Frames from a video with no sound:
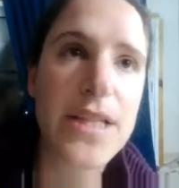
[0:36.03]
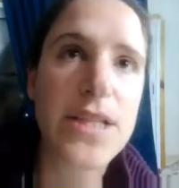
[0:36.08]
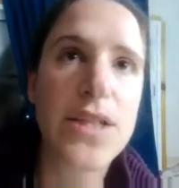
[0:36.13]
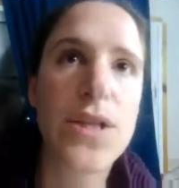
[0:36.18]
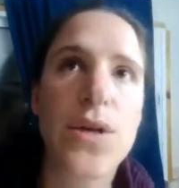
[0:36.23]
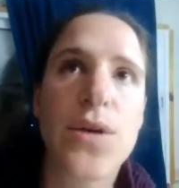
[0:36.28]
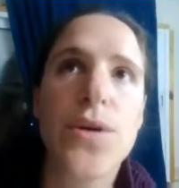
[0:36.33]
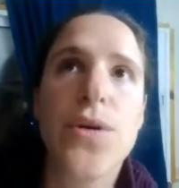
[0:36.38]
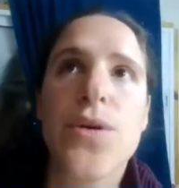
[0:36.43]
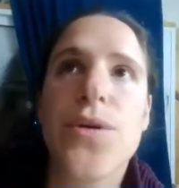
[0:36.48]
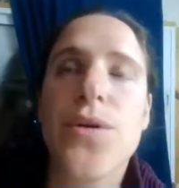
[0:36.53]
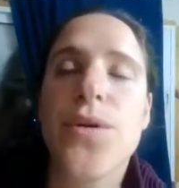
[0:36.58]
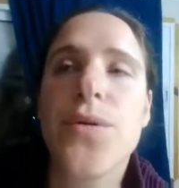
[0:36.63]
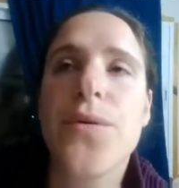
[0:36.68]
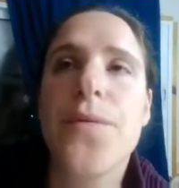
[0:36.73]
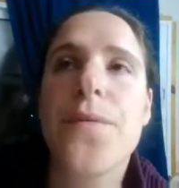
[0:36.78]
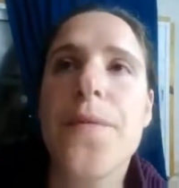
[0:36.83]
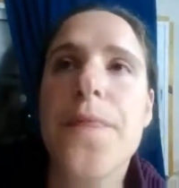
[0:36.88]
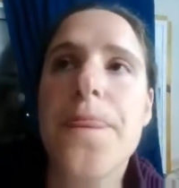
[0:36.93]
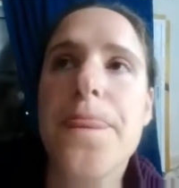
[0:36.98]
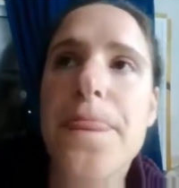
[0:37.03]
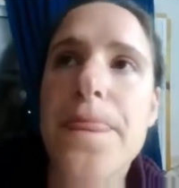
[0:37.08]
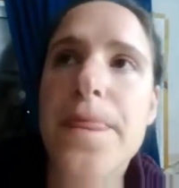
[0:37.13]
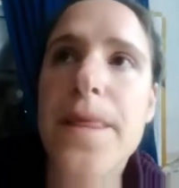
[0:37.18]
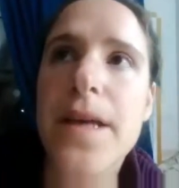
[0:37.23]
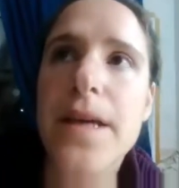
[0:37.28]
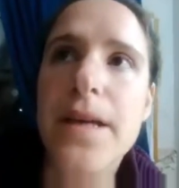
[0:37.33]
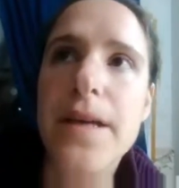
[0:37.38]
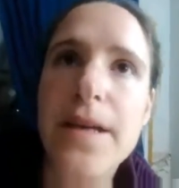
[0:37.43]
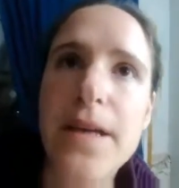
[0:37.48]
So,
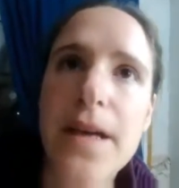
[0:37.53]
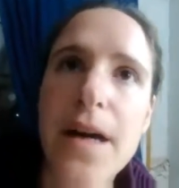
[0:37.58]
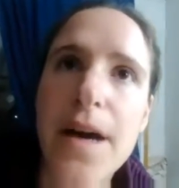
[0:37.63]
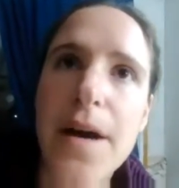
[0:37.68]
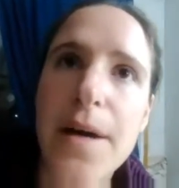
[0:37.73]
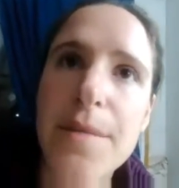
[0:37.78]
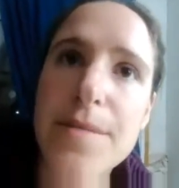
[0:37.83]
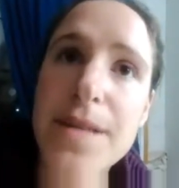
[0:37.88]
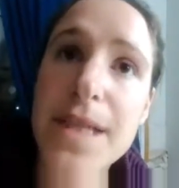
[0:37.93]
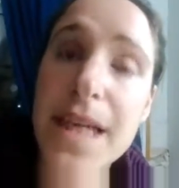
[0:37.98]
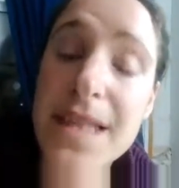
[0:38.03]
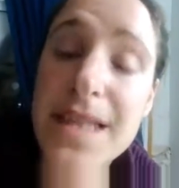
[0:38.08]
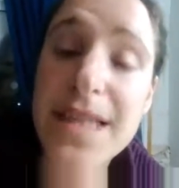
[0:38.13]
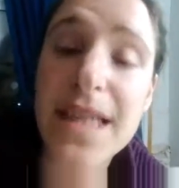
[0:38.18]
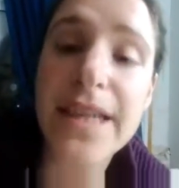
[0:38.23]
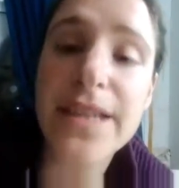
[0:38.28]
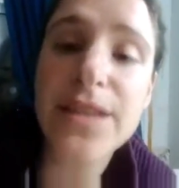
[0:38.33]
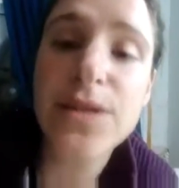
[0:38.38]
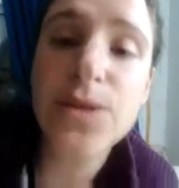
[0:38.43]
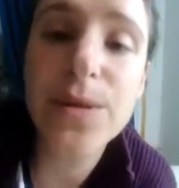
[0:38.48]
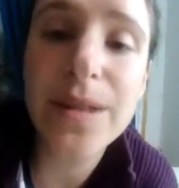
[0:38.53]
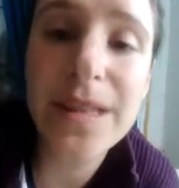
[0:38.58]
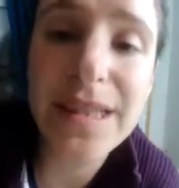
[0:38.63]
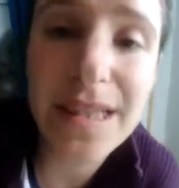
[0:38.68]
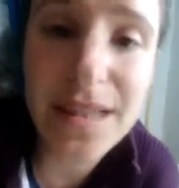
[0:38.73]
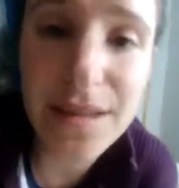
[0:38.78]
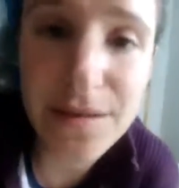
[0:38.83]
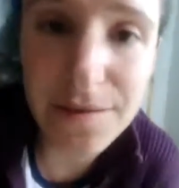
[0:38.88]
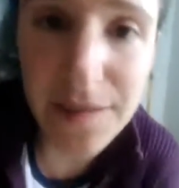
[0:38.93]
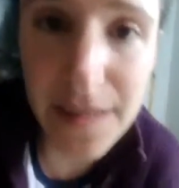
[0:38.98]
since I'm doing
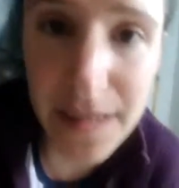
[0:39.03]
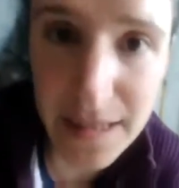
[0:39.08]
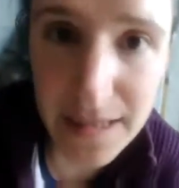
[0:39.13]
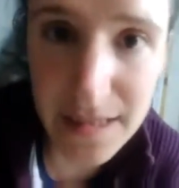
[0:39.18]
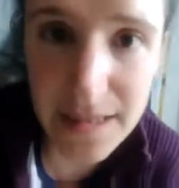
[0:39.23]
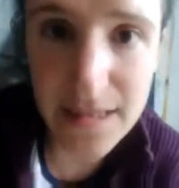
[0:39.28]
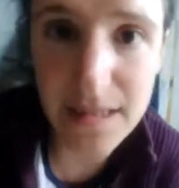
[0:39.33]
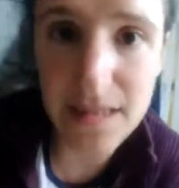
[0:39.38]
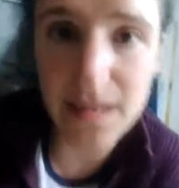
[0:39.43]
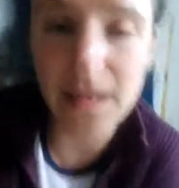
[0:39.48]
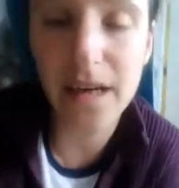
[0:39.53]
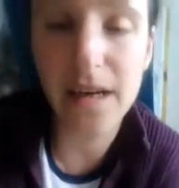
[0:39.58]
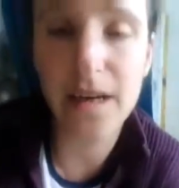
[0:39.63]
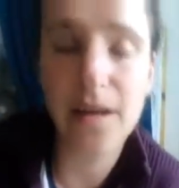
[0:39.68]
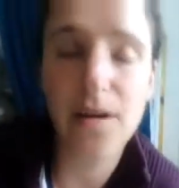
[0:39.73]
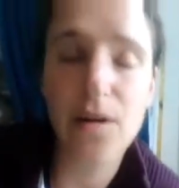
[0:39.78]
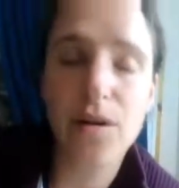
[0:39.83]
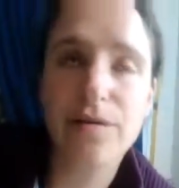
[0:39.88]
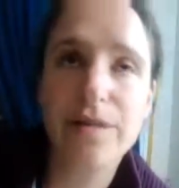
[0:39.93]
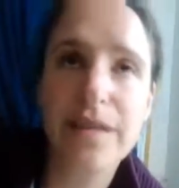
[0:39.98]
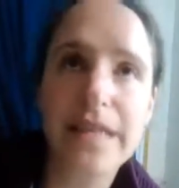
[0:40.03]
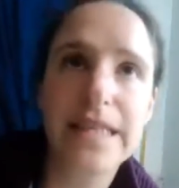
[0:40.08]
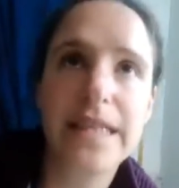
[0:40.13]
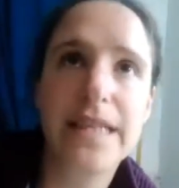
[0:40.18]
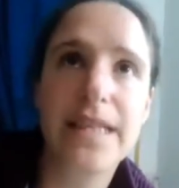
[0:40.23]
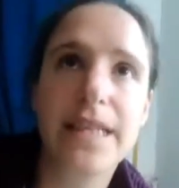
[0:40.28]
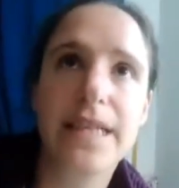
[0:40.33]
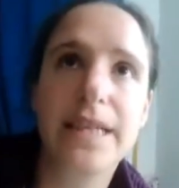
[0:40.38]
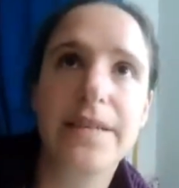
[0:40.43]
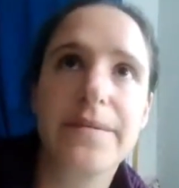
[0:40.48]
these things,
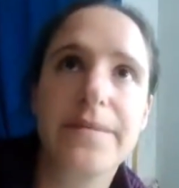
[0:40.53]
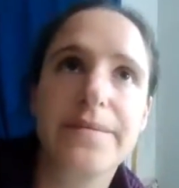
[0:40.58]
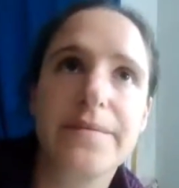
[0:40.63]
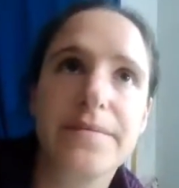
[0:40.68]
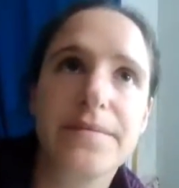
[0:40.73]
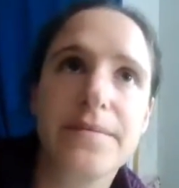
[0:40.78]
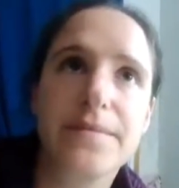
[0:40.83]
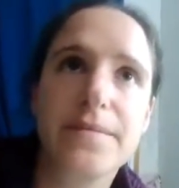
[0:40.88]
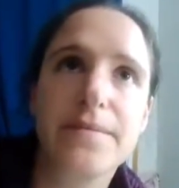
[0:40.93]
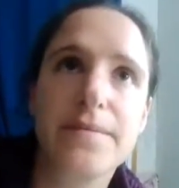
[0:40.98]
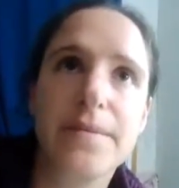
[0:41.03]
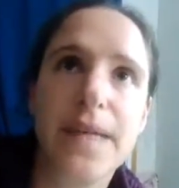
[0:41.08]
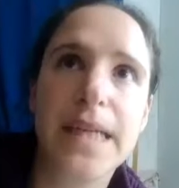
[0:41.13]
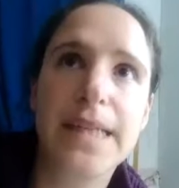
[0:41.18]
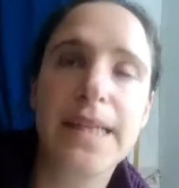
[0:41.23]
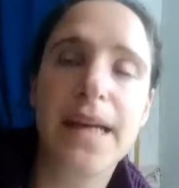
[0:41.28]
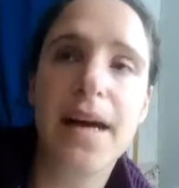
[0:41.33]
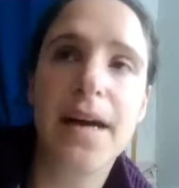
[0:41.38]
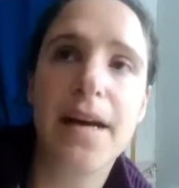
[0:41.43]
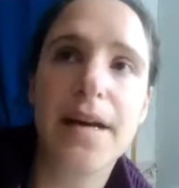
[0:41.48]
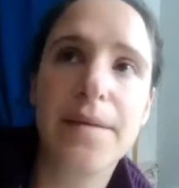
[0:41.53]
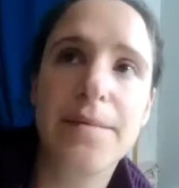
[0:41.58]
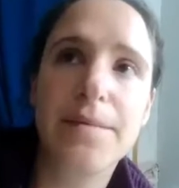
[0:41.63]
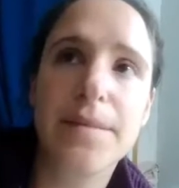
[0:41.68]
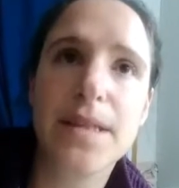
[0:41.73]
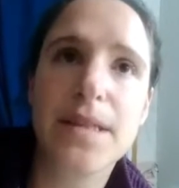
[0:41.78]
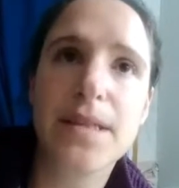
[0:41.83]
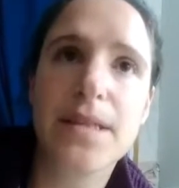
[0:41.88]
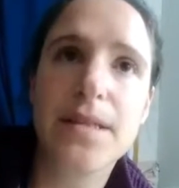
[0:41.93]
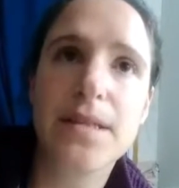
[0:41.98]
obviously my time
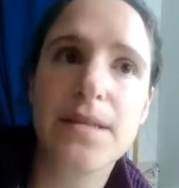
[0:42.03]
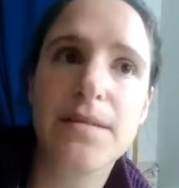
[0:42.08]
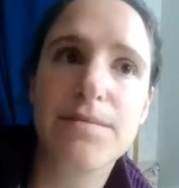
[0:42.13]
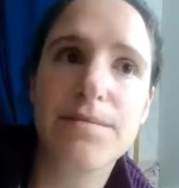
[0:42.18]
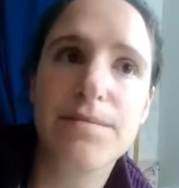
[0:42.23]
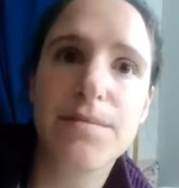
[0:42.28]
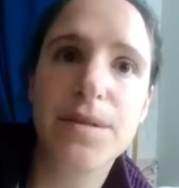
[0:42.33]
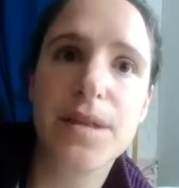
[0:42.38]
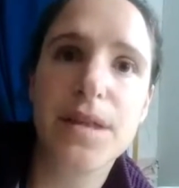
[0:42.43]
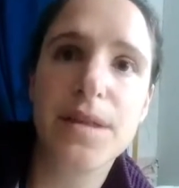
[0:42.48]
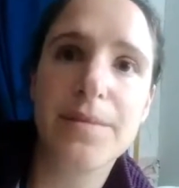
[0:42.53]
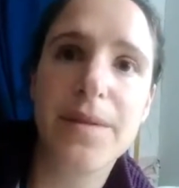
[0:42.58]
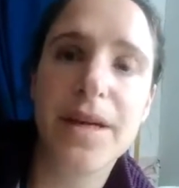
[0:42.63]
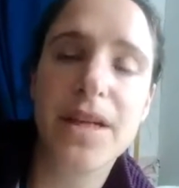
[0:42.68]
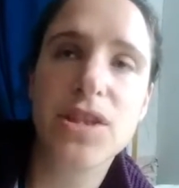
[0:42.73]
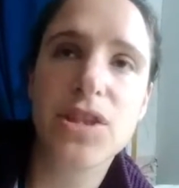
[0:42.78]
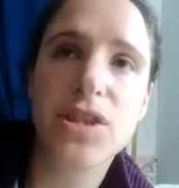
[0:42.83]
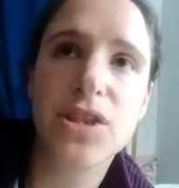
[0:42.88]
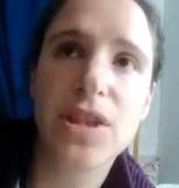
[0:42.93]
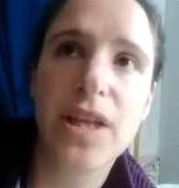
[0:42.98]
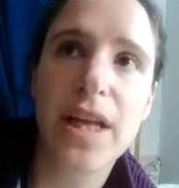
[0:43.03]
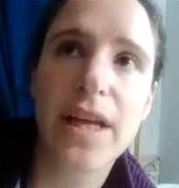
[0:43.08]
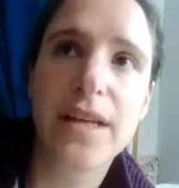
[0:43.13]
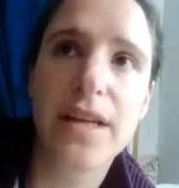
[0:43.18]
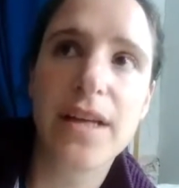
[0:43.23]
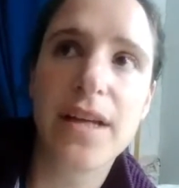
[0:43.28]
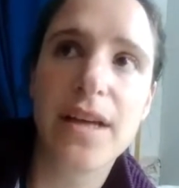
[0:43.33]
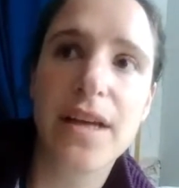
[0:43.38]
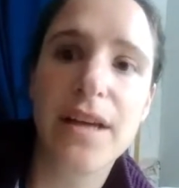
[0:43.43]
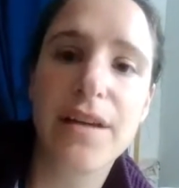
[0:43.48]
is pretty much
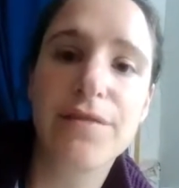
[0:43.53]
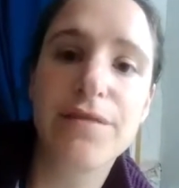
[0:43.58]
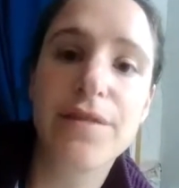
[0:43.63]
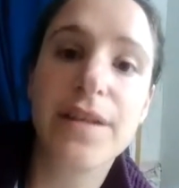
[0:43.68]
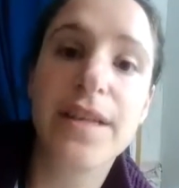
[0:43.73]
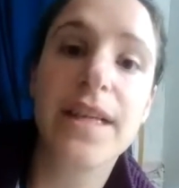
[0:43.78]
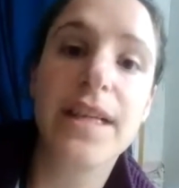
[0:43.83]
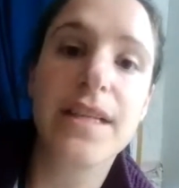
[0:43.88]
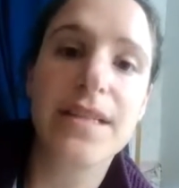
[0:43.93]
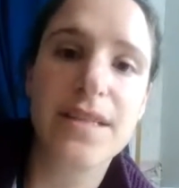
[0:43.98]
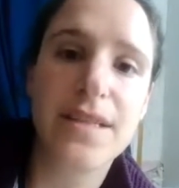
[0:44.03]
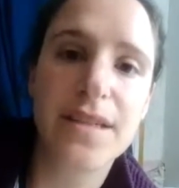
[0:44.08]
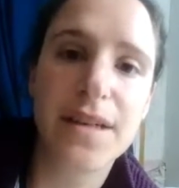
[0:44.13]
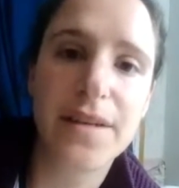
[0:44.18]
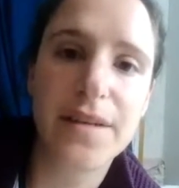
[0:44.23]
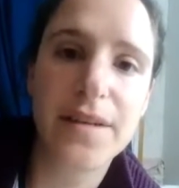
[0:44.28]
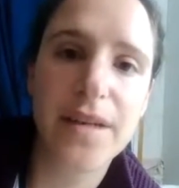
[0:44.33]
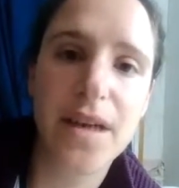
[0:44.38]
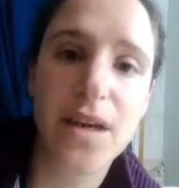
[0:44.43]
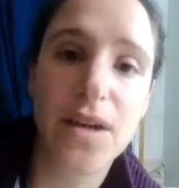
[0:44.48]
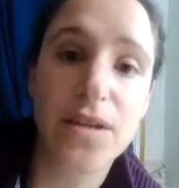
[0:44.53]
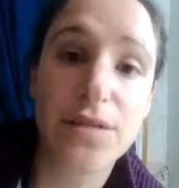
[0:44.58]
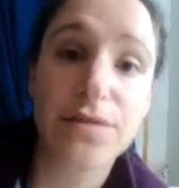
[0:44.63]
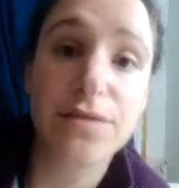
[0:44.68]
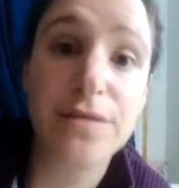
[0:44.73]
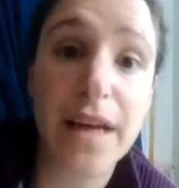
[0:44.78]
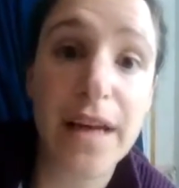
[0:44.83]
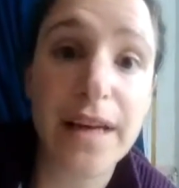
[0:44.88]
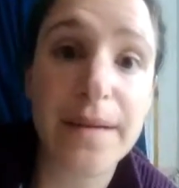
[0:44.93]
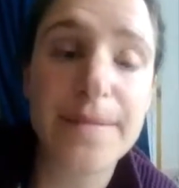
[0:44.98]
like a freelancer a lot
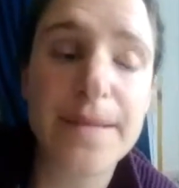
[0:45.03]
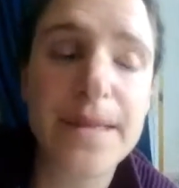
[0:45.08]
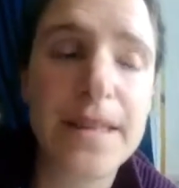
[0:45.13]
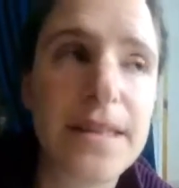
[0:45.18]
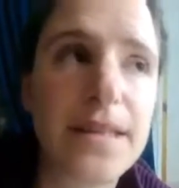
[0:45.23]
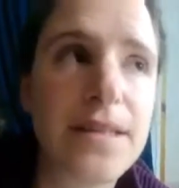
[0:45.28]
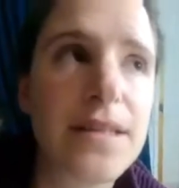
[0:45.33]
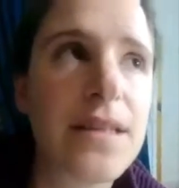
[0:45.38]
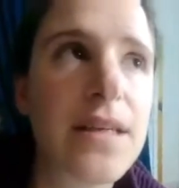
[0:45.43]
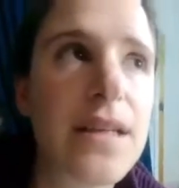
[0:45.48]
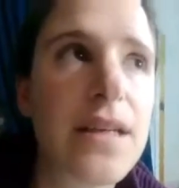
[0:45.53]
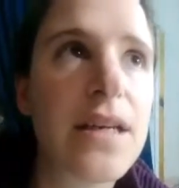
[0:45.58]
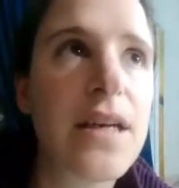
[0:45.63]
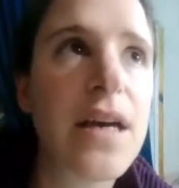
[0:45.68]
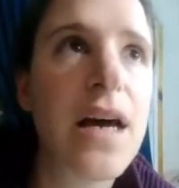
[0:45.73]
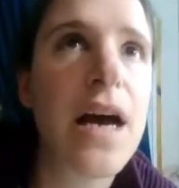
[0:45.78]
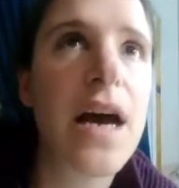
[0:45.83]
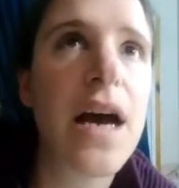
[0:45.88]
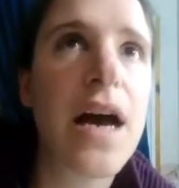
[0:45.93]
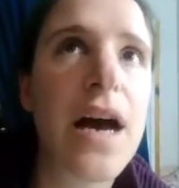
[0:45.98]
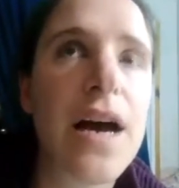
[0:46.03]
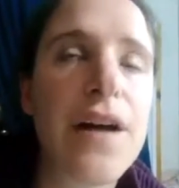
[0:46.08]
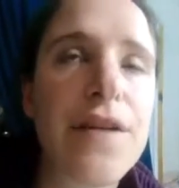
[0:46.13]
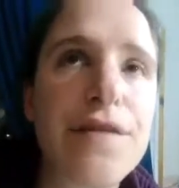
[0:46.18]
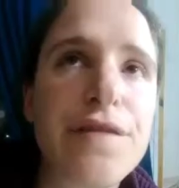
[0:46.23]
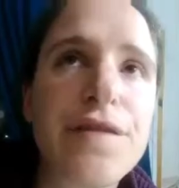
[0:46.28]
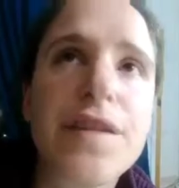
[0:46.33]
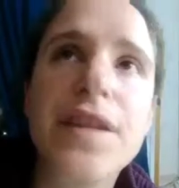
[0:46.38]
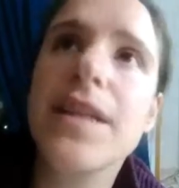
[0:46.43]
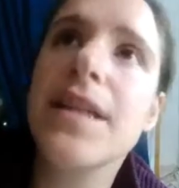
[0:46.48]
of times. And I
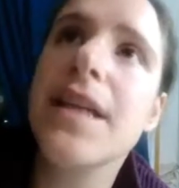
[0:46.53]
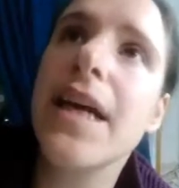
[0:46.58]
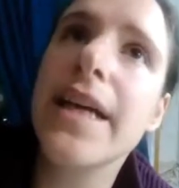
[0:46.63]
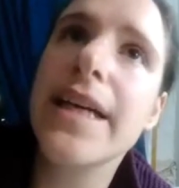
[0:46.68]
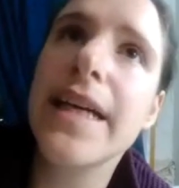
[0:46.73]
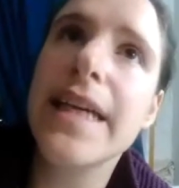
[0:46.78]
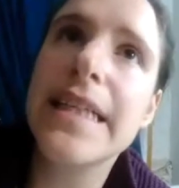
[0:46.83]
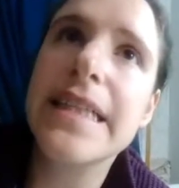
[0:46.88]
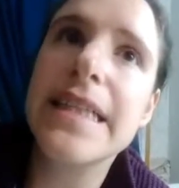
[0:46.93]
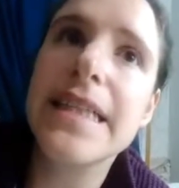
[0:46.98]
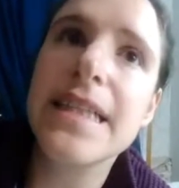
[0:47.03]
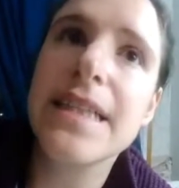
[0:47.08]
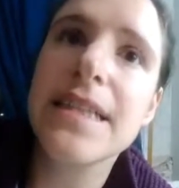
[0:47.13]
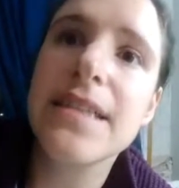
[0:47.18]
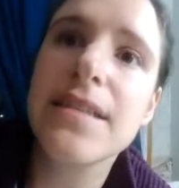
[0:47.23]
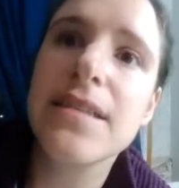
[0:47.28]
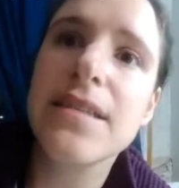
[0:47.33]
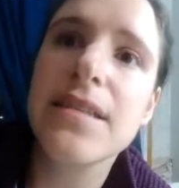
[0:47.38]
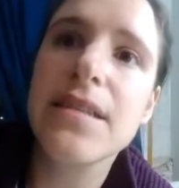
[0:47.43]
feel like I need